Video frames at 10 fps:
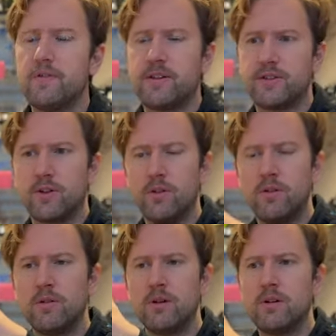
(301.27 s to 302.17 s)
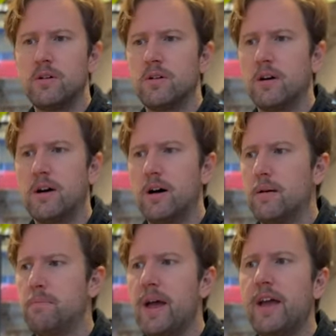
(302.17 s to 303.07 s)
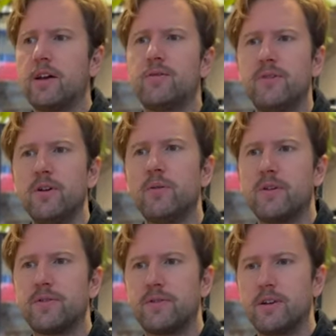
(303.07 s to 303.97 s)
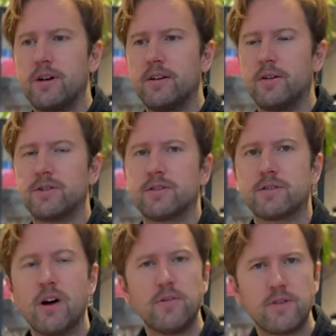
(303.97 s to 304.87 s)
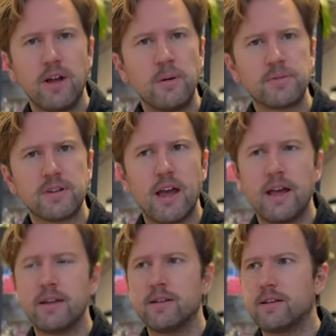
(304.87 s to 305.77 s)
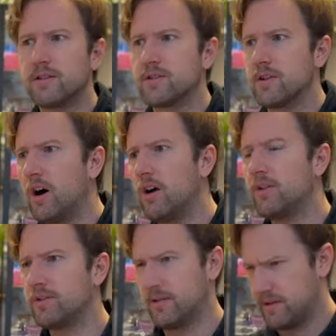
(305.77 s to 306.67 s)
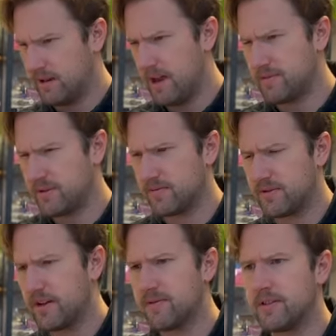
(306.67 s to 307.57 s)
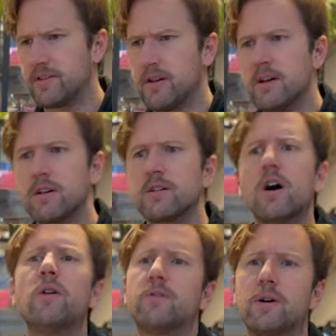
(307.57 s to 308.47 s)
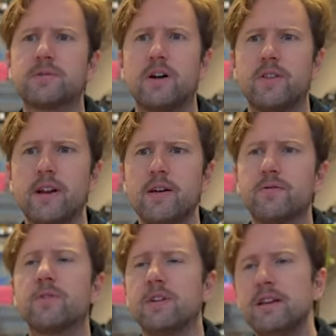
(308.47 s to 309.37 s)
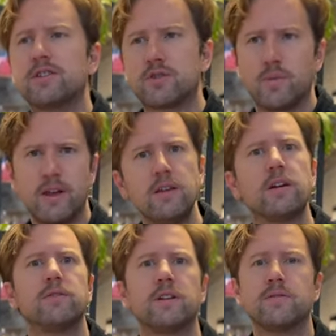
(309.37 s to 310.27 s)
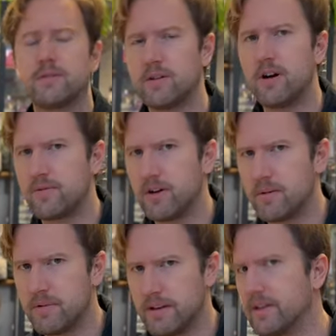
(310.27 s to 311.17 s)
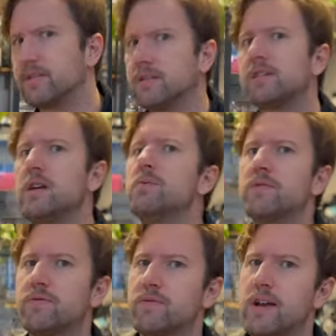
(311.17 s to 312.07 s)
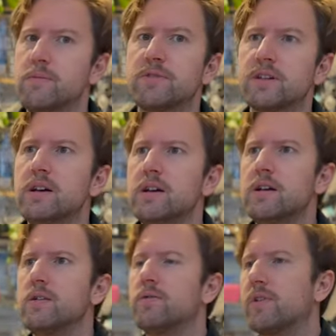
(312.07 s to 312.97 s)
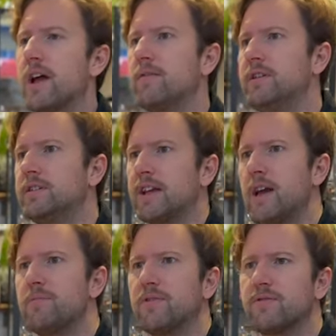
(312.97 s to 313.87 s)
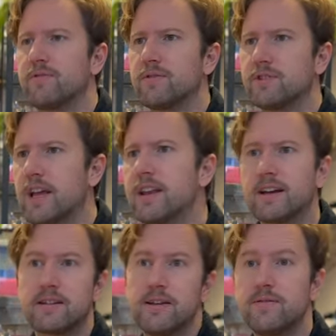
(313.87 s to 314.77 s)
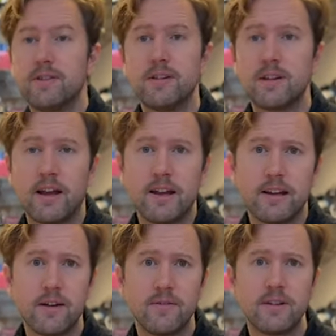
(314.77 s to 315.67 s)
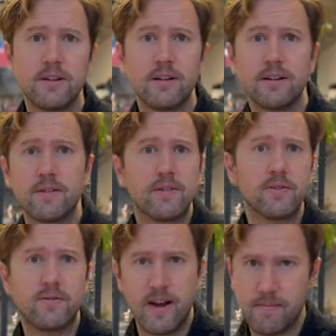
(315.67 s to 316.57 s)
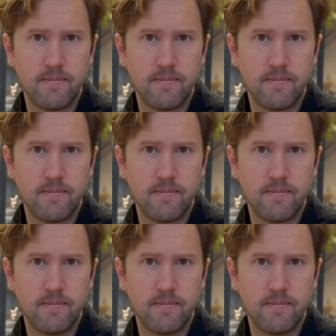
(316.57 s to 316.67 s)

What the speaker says: have this whole bag filled with those golf clubs, and there's all types of different golf clubs out there, and for each swing you have a different golf club. And that's the same with frames. For every type of skating activity, you kind of like have a different frame.